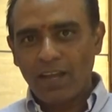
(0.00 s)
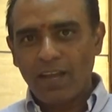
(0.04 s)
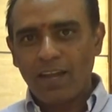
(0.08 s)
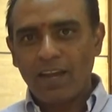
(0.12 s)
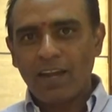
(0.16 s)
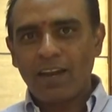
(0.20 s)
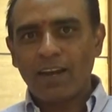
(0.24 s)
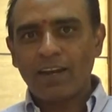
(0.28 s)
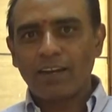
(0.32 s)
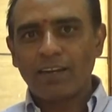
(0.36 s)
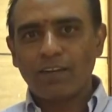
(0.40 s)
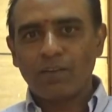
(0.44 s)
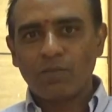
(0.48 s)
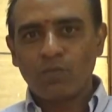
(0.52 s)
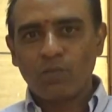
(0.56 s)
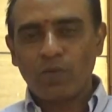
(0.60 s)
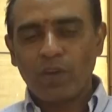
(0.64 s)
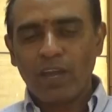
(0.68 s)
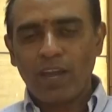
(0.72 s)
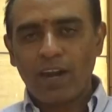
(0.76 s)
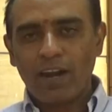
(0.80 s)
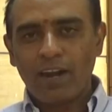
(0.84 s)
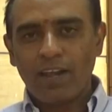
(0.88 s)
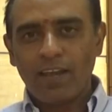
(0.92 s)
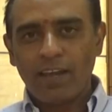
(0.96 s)
and we
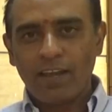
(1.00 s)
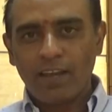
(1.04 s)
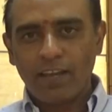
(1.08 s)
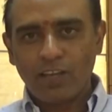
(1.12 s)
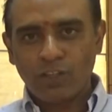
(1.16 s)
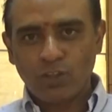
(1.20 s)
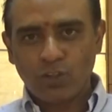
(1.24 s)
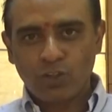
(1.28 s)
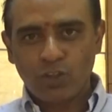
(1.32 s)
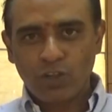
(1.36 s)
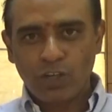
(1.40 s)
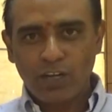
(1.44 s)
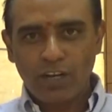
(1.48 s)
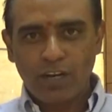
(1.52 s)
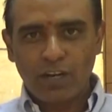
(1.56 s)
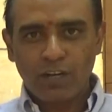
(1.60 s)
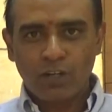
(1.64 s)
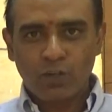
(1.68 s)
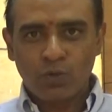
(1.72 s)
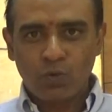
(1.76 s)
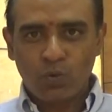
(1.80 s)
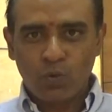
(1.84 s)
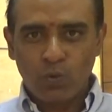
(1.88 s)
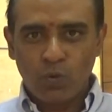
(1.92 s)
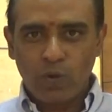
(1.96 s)
had a yesterday and
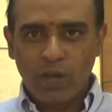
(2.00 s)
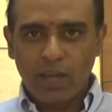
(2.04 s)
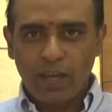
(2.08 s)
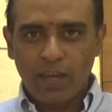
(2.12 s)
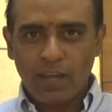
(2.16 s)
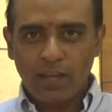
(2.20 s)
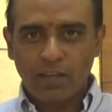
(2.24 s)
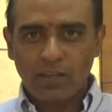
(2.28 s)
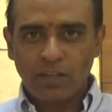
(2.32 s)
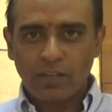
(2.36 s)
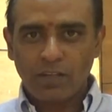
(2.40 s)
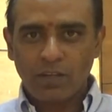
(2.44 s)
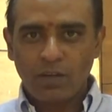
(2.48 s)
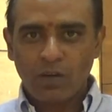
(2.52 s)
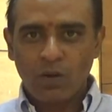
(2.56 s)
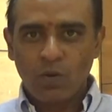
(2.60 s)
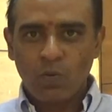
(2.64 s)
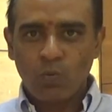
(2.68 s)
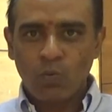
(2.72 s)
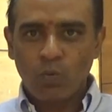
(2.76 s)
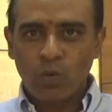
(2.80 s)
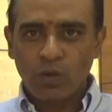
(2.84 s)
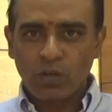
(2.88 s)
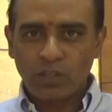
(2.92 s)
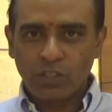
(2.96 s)
today
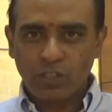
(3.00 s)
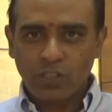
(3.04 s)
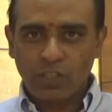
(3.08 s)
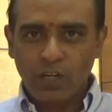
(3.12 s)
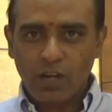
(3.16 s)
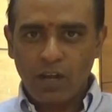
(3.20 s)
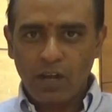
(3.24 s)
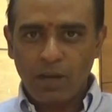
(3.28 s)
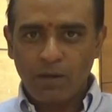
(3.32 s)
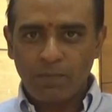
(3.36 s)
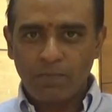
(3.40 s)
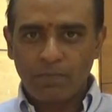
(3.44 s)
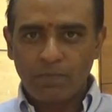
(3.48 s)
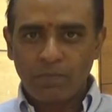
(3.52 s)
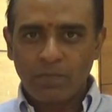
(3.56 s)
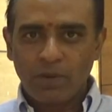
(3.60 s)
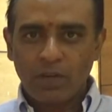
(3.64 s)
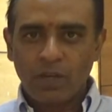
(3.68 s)
workshop.